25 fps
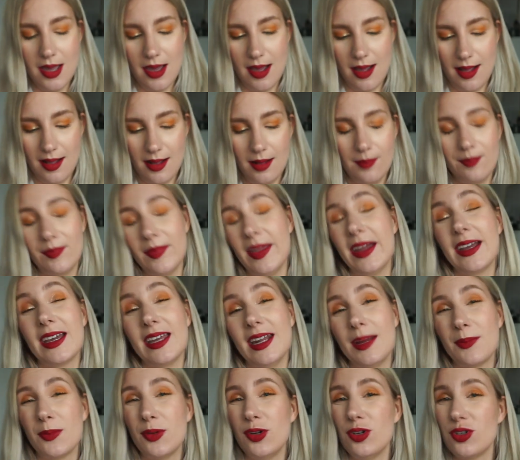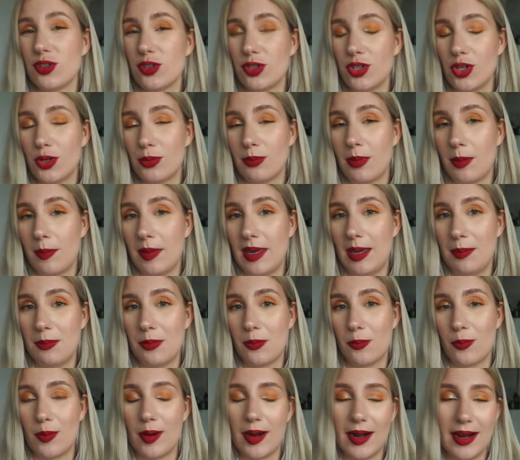Again, I'm going to show you on my paper
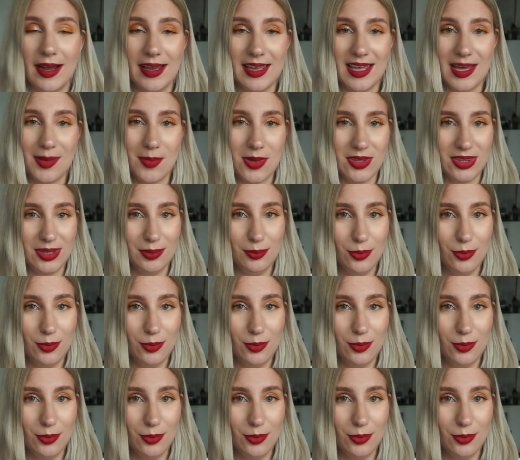where I am at the